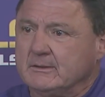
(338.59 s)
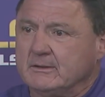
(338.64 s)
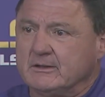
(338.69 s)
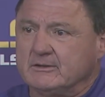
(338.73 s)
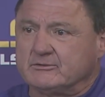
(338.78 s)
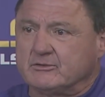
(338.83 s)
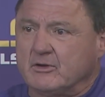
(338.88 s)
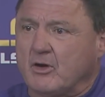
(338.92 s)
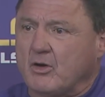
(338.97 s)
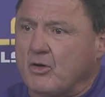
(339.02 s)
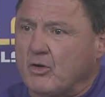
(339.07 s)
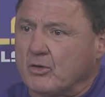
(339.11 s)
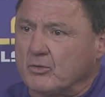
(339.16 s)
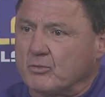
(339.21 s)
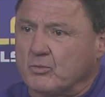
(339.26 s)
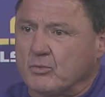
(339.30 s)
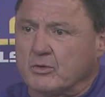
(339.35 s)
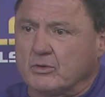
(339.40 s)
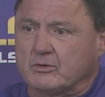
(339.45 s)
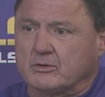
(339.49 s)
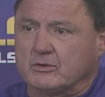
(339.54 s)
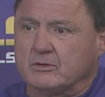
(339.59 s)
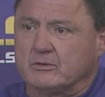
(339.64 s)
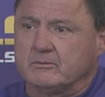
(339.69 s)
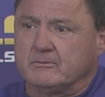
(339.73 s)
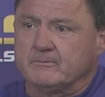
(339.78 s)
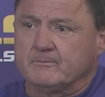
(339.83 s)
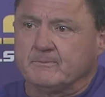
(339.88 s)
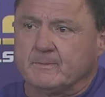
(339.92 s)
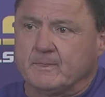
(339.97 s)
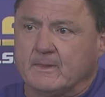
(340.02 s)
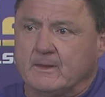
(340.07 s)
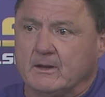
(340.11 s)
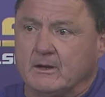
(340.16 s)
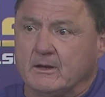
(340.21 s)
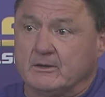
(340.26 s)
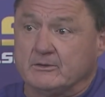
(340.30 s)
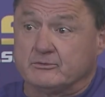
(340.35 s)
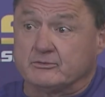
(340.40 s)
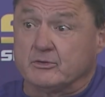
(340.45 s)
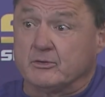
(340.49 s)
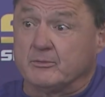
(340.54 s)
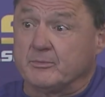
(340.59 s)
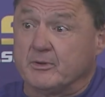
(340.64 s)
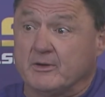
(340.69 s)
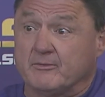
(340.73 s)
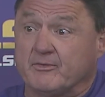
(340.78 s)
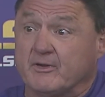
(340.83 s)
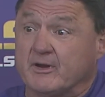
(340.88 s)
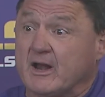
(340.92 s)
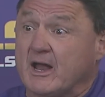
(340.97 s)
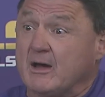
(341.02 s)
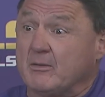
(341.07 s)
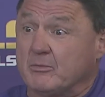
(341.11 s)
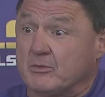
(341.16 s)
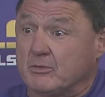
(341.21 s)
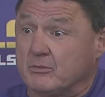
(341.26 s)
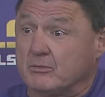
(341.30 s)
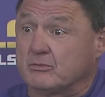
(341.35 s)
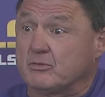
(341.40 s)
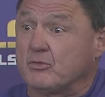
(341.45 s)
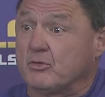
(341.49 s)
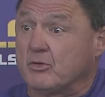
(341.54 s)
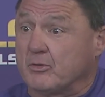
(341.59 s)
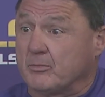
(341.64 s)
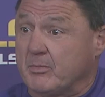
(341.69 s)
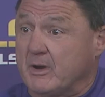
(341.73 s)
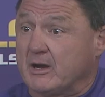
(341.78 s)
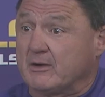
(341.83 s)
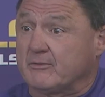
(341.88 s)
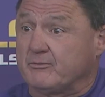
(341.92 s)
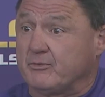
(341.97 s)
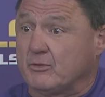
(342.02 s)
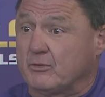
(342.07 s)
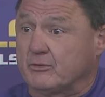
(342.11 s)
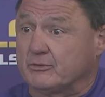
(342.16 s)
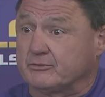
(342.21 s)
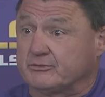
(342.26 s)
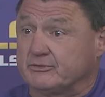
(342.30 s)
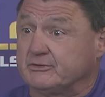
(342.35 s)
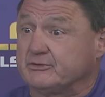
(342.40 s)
He's a hard worker. No, he's going to be a phenomenal cornerback for us.